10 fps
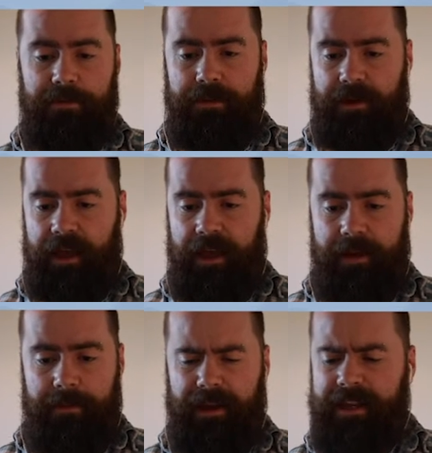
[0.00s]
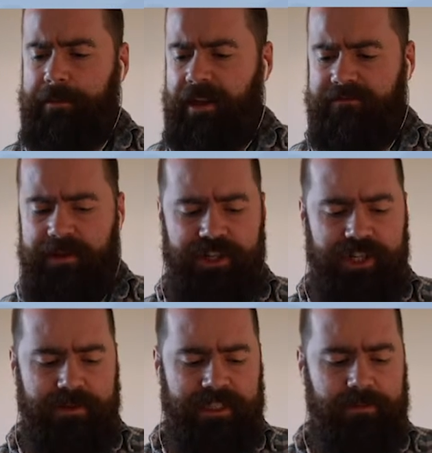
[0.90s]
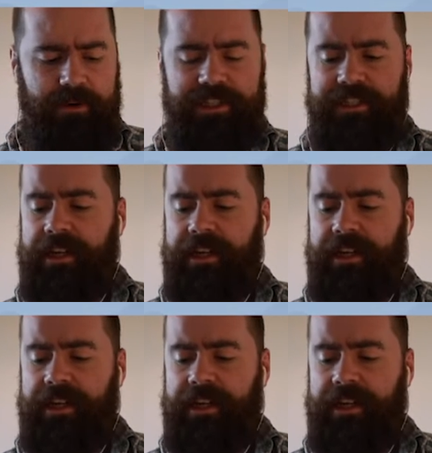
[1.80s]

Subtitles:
I think Maeve Binchy was similar, and she said,